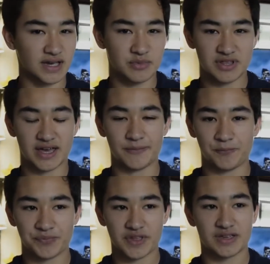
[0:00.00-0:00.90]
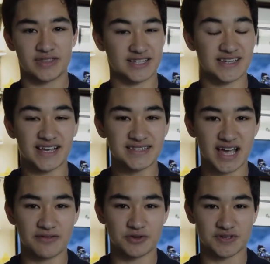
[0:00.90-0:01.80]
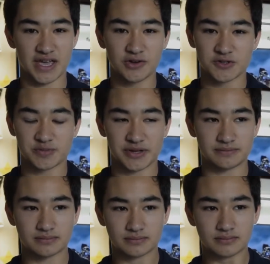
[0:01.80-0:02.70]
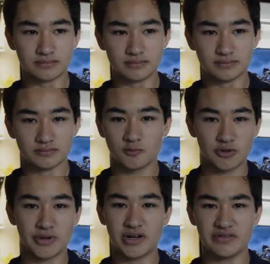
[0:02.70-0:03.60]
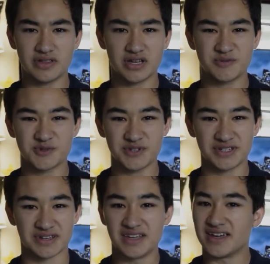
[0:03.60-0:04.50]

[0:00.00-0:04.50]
I mean, that's nice to have those angles, but what about everything in between?